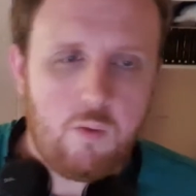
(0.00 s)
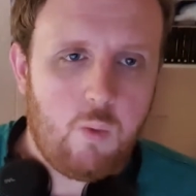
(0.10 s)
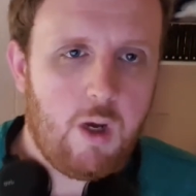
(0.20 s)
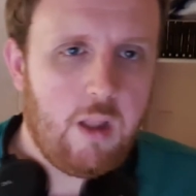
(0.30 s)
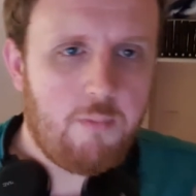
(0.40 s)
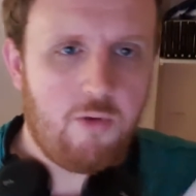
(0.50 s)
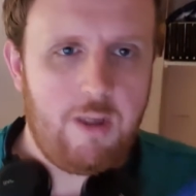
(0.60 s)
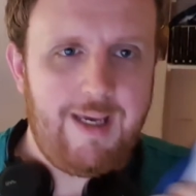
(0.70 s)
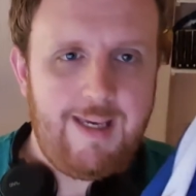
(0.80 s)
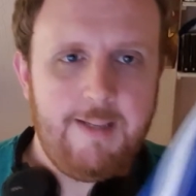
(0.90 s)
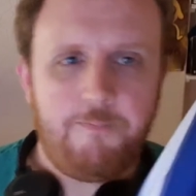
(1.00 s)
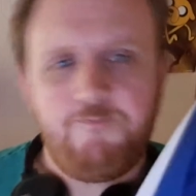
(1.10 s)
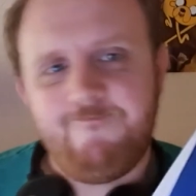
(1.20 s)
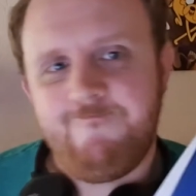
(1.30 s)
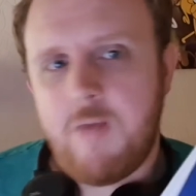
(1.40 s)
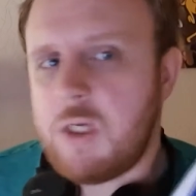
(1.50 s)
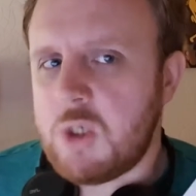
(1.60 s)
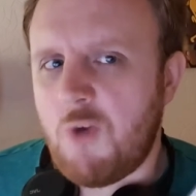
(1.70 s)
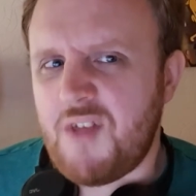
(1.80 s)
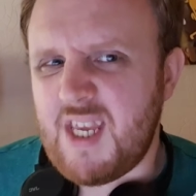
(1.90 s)
while the bully is
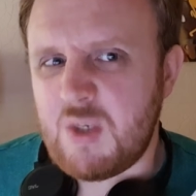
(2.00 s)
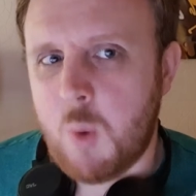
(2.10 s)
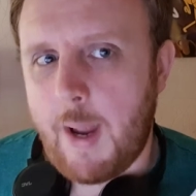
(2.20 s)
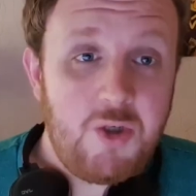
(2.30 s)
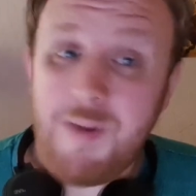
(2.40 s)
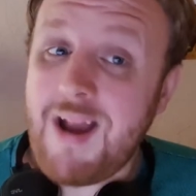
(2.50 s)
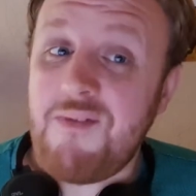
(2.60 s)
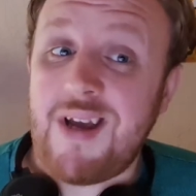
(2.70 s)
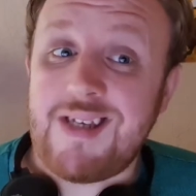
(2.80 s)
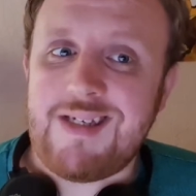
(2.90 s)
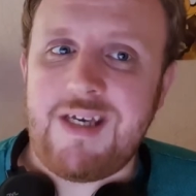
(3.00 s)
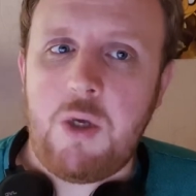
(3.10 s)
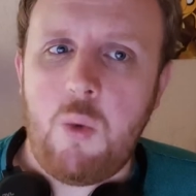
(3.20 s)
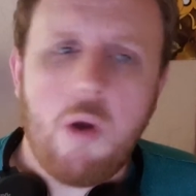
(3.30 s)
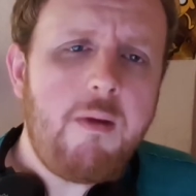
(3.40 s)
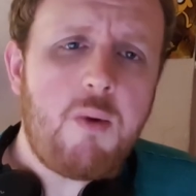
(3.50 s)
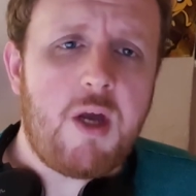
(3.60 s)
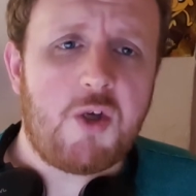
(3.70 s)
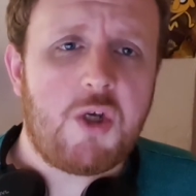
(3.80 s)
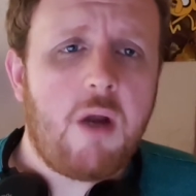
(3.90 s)
over this way. So my advice to you or anyone
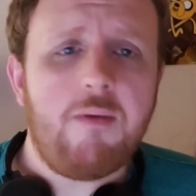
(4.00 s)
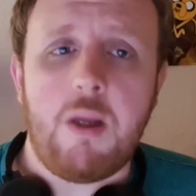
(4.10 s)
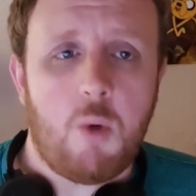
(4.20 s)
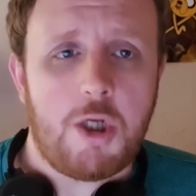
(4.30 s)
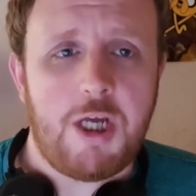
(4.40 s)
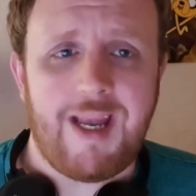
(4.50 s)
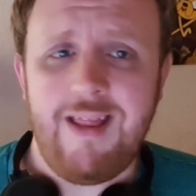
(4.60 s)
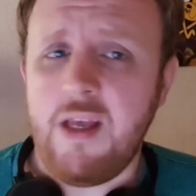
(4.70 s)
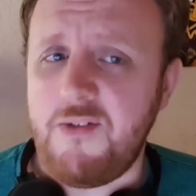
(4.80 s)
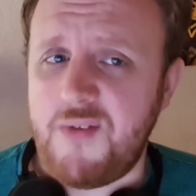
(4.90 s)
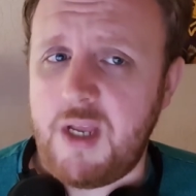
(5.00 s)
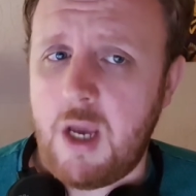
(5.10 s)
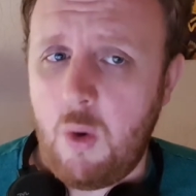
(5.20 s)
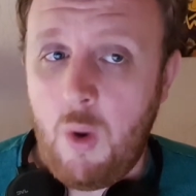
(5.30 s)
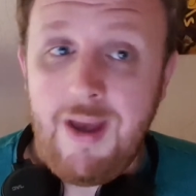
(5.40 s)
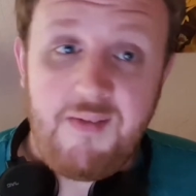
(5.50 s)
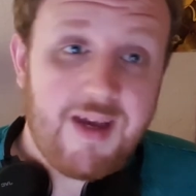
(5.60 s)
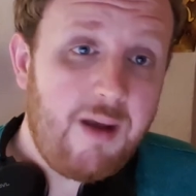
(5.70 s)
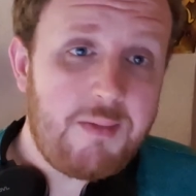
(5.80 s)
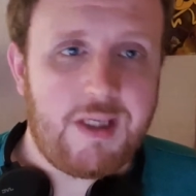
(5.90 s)
else currently watching this video, if you
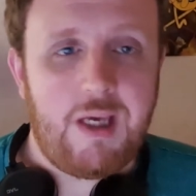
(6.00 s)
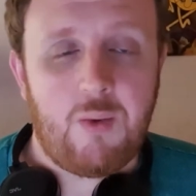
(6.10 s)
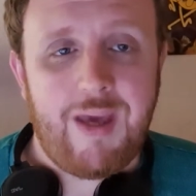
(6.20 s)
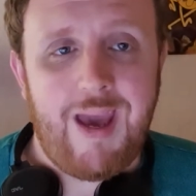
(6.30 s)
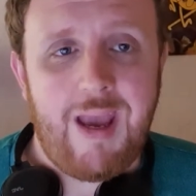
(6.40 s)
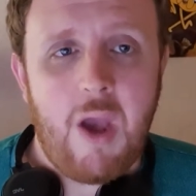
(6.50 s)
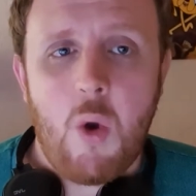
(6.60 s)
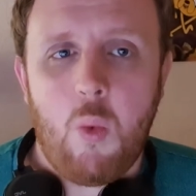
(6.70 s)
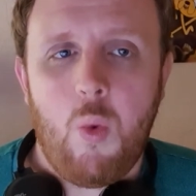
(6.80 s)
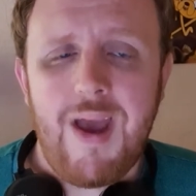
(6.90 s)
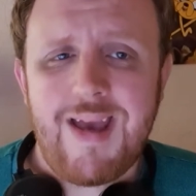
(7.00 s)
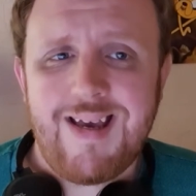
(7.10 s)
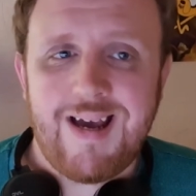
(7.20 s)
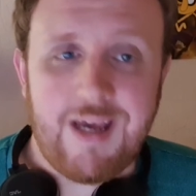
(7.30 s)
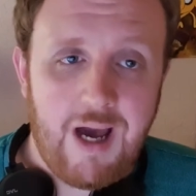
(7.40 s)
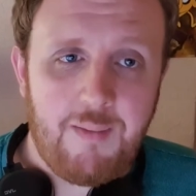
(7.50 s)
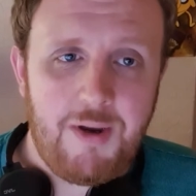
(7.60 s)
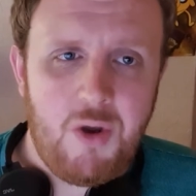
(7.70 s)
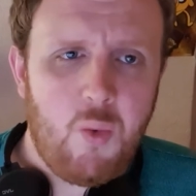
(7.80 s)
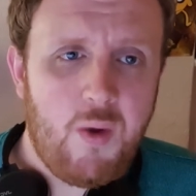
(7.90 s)
come to the UK, wear a
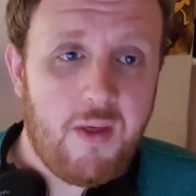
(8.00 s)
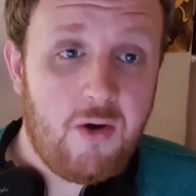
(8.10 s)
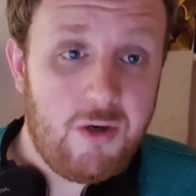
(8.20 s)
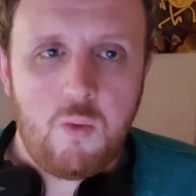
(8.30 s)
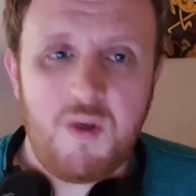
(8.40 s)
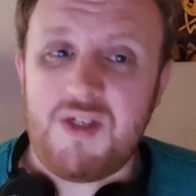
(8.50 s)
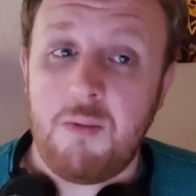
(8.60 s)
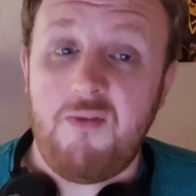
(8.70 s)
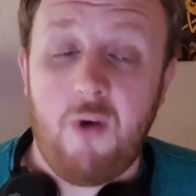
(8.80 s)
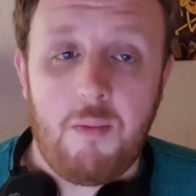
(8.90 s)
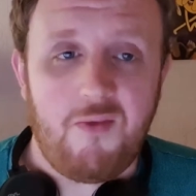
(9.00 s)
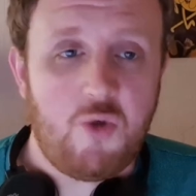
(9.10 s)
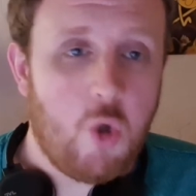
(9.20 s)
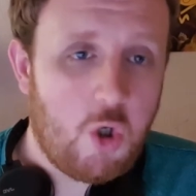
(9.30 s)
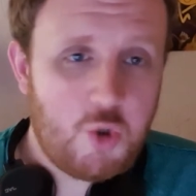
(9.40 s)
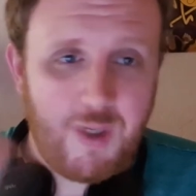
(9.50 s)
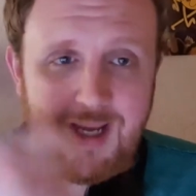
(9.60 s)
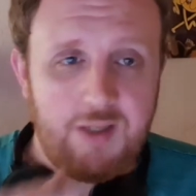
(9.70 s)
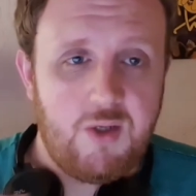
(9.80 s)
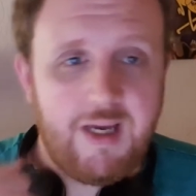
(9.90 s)
garment with a hood with some form of drawstring
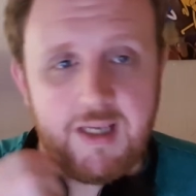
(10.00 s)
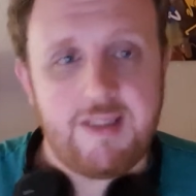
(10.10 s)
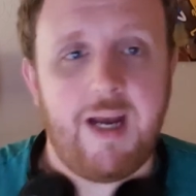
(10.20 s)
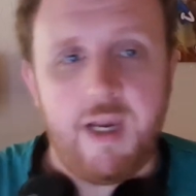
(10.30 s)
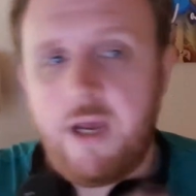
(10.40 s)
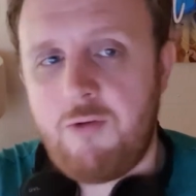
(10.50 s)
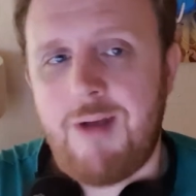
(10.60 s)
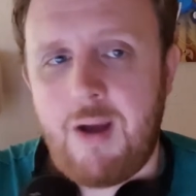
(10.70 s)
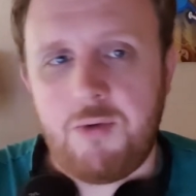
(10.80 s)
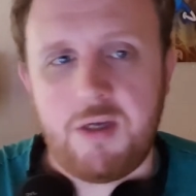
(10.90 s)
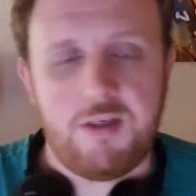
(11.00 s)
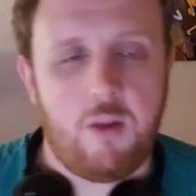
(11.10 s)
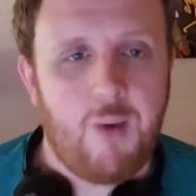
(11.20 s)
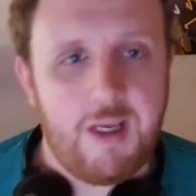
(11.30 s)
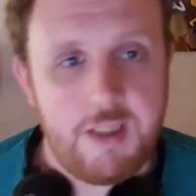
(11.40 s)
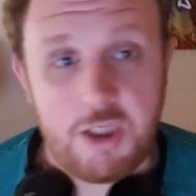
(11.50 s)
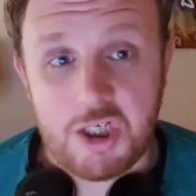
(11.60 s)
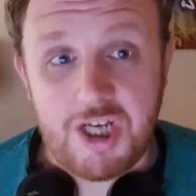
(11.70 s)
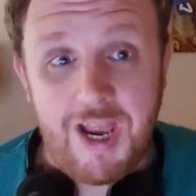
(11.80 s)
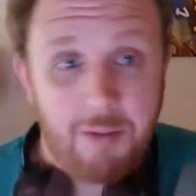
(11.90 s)
in so you can tighten it around because otherwise it's
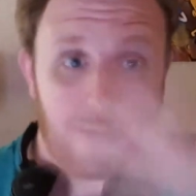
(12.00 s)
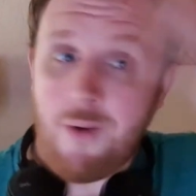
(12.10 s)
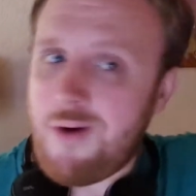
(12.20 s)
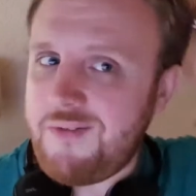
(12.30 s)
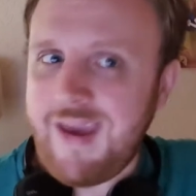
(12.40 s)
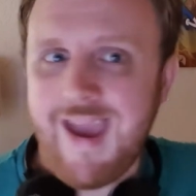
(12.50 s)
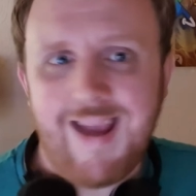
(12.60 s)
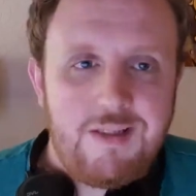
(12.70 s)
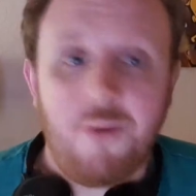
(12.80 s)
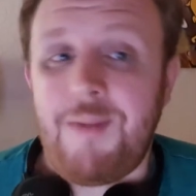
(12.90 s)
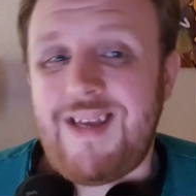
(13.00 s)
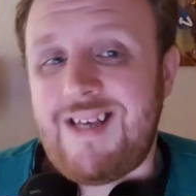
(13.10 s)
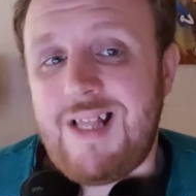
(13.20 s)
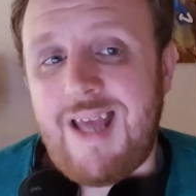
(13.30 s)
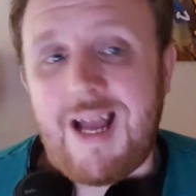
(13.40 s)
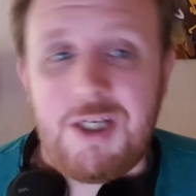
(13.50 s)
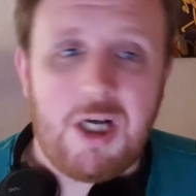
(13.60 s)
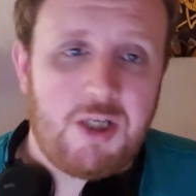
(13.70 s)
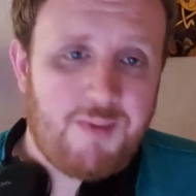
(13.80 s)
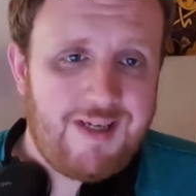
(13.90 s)
just gonna blow off your head. So basically I
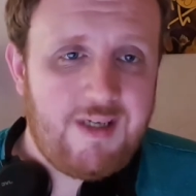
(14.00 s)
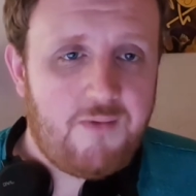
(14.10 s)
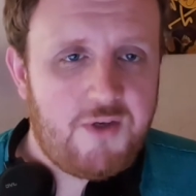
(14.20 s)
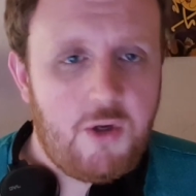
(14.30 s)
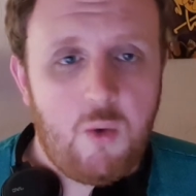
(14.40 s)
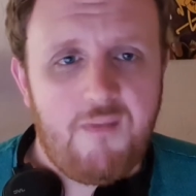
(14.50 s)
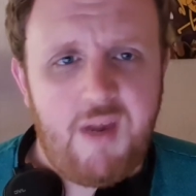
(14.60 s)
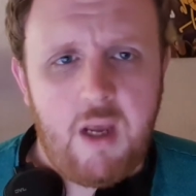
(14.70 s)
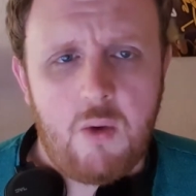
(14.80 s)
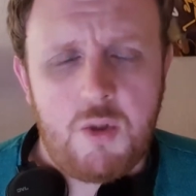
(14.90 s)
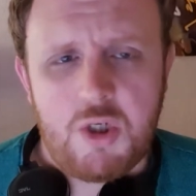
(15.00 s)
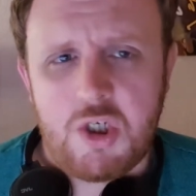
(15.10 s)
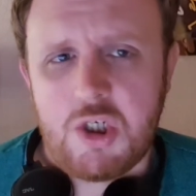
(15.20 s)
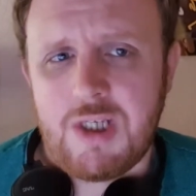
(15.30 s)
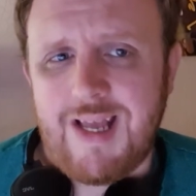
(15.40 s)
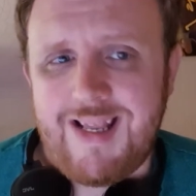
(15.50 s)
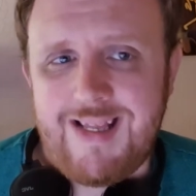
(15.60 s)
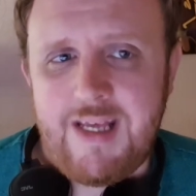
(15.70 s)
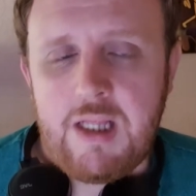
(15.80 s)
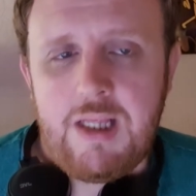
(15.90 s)
challenged myself to do a video which is
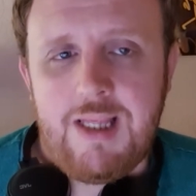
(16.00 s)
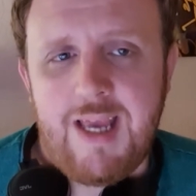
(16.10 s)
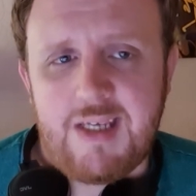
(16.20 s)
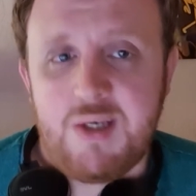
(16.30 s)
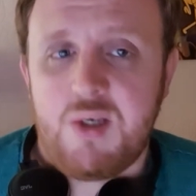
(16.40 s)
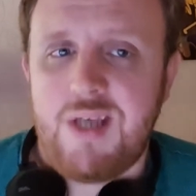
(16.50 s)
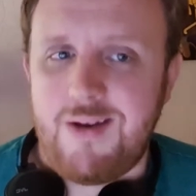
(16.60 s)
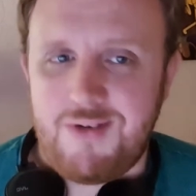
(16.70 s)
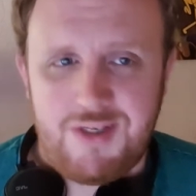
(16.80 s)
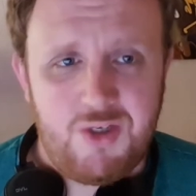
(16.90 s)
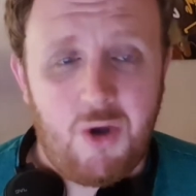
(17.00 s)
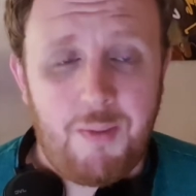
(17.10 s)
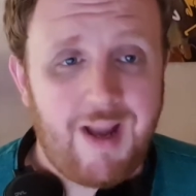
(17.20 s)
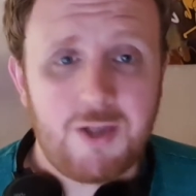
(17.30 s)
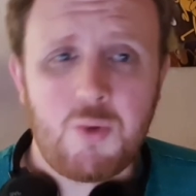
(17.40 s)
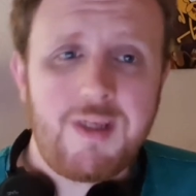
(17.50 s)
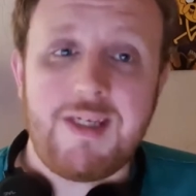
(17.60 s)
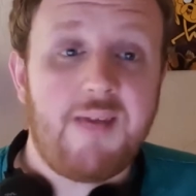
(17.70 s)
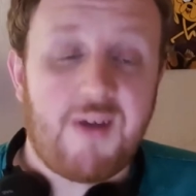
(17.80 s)
slightly less serious in topic. I just wanted to see if I